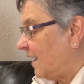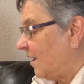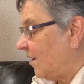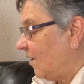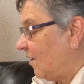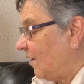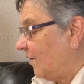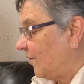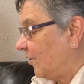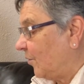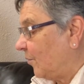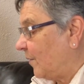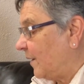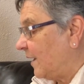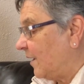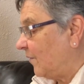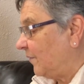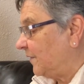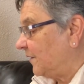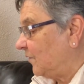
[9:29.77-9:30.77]
on her way
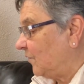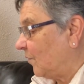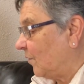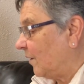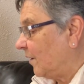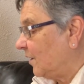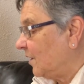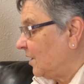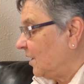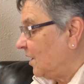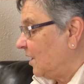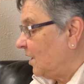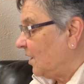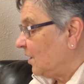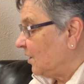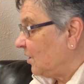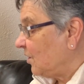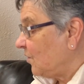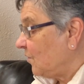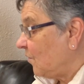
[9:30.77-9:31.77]
out the door.
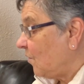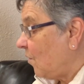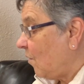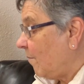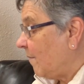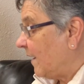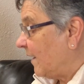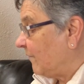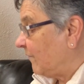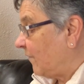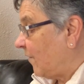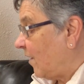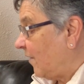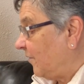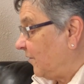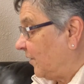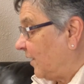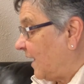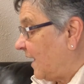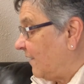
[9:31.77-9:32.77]
You know my
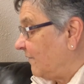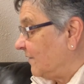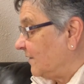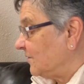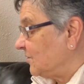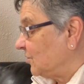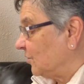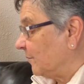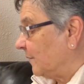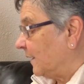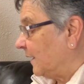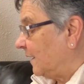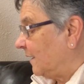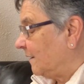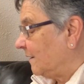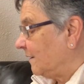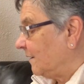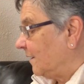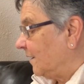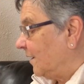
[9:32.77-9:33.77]
father gave it to me.
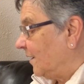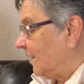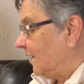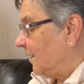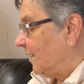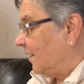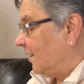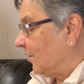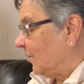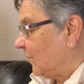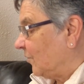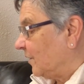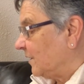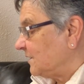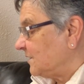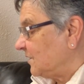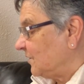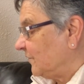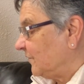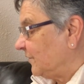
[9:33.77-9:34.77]

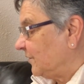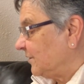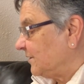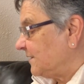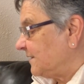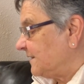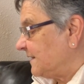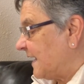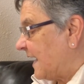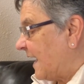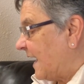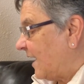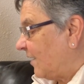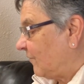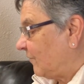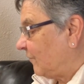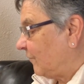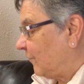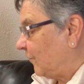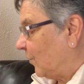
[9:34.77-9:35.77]
Christopher sat
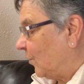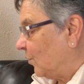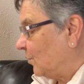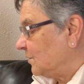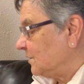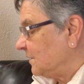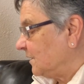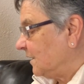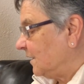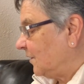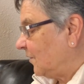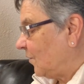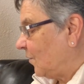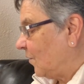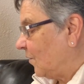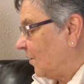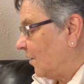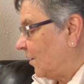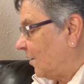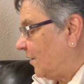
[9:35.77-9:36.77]
frozen in
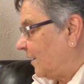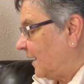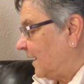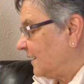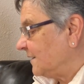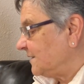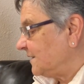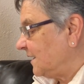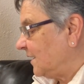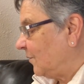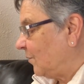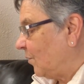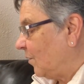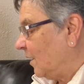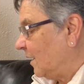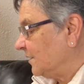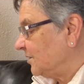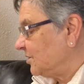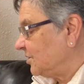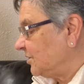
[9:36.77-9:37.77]
horror as he
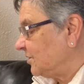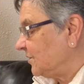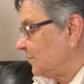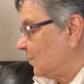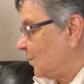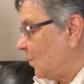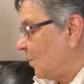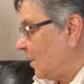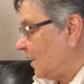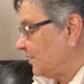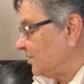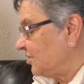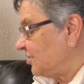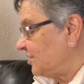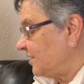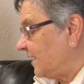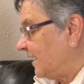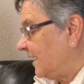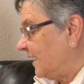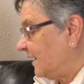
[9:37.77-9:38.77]
watched
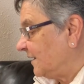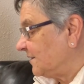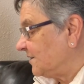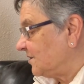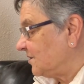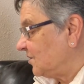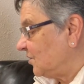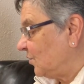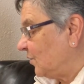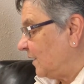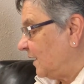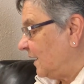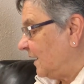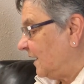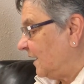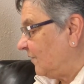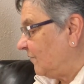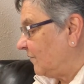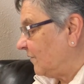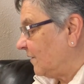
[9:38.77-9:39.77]
Aunt Snooty
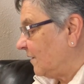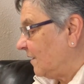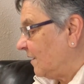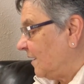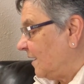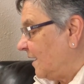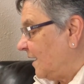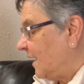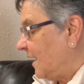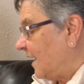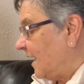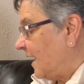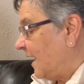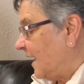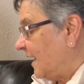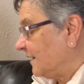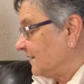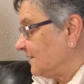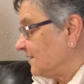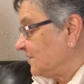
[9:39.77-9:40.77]
leave.
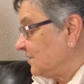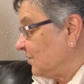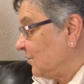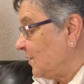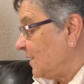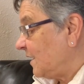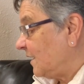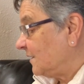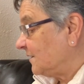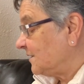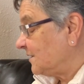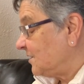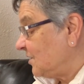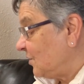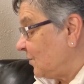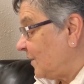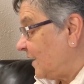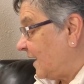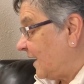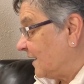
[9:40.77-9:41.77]
Aunt
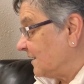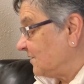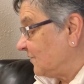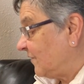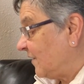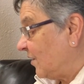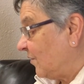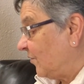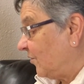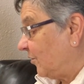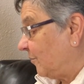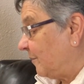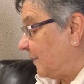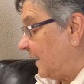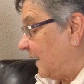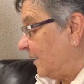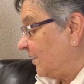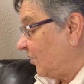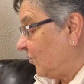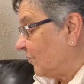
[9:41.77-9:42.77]
Snooty has found her
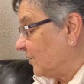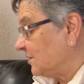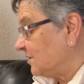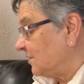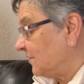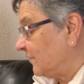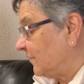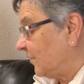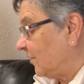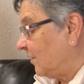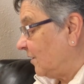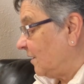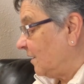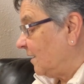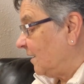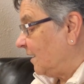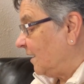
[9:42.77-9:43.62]
pen, Christopher,